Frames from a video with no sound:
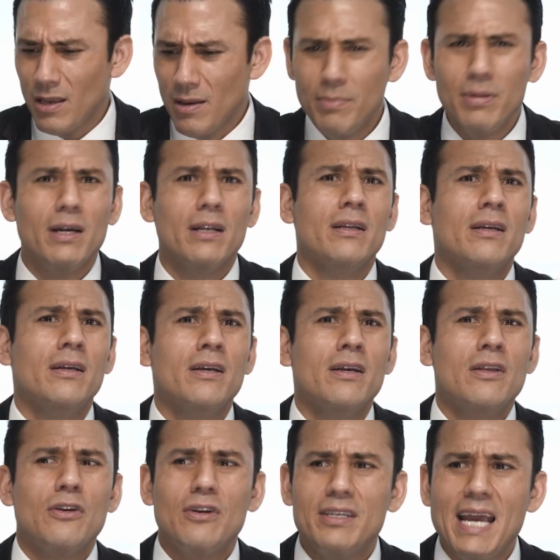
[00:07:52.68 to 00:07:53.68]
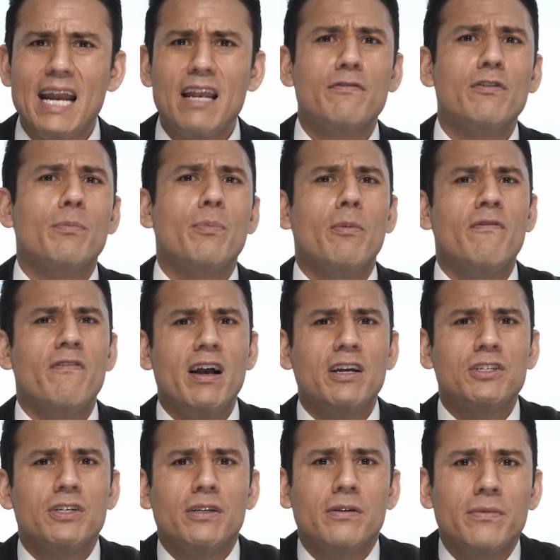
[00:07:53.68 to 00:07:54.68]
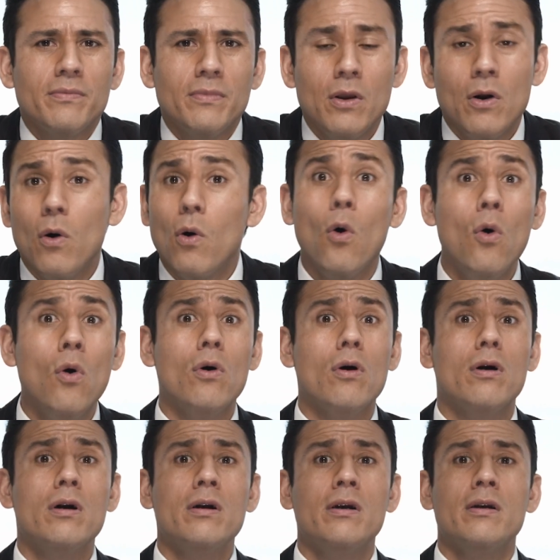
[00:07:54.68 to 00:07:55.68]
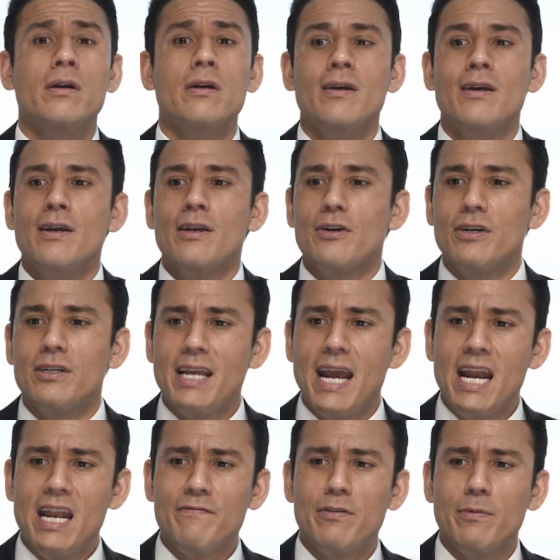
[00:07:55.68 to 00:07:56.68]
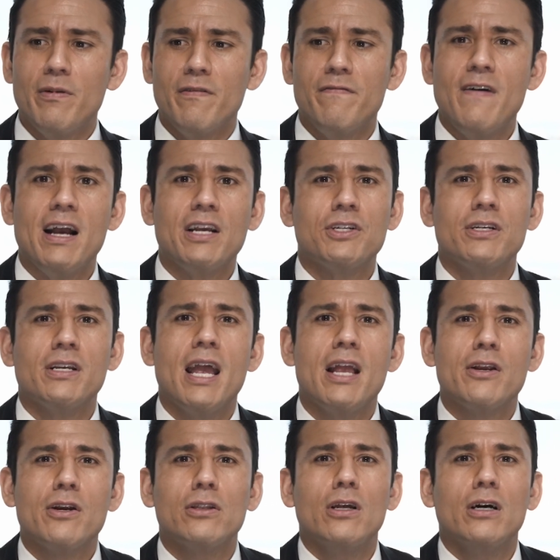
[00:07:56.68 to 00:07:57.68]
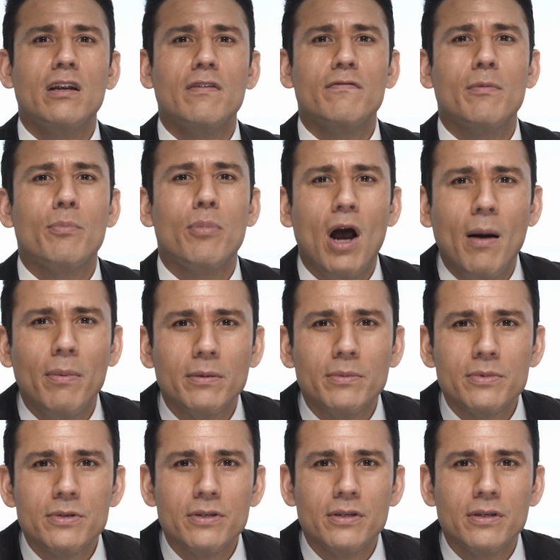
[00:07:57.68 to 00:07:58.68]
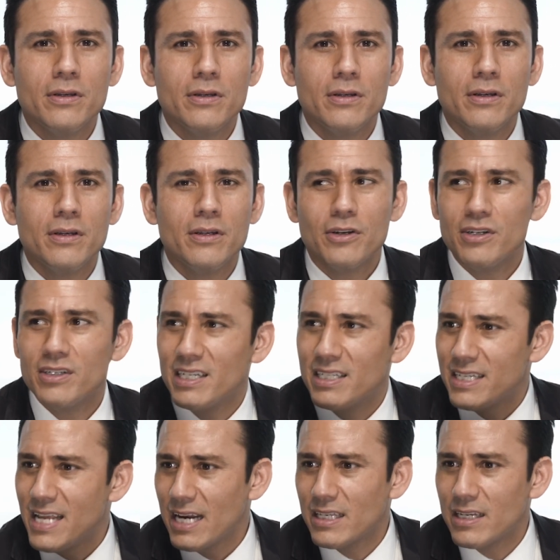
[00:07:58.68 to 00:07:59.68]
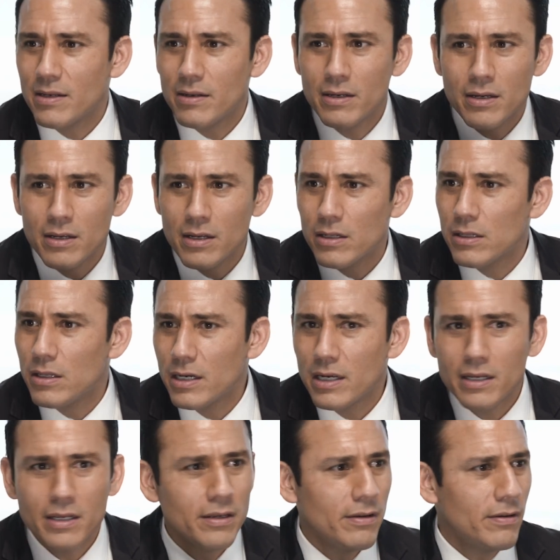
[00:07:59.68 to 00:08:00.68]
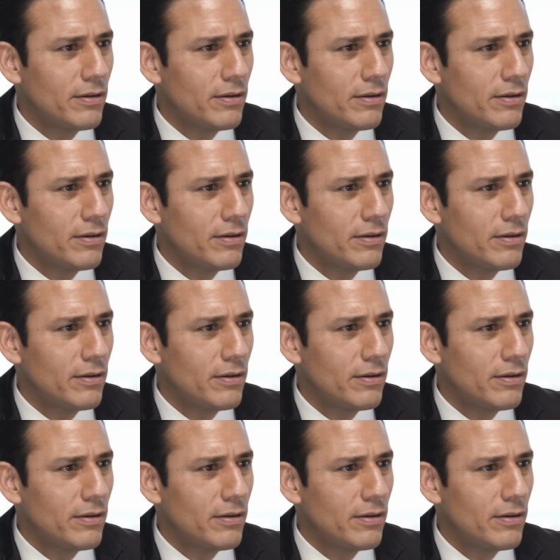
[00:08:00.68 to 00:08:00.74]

But you're dating for perfection. Or you're dating for perfection and you're looking for problems. You're looking.